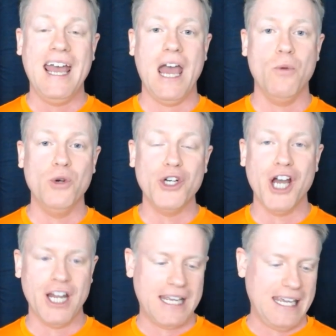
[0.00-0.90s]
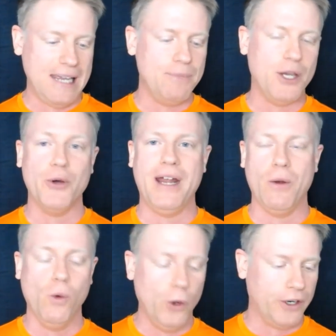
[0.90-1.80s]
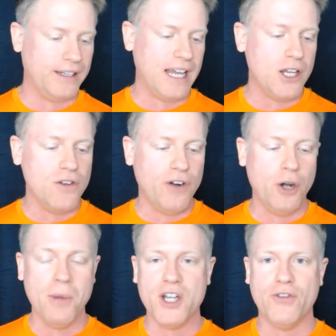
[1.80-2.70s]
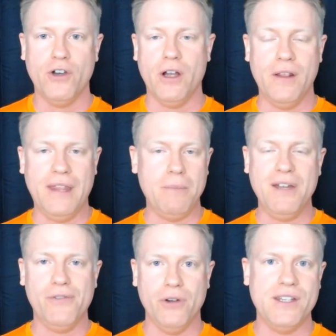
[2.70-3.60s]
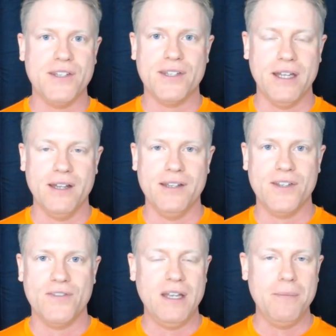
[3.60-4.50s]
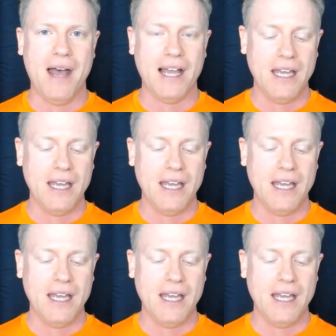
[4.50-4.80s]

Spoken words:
And we're going to keep the great work. Thank you very much, for Debbie, for this this feedback.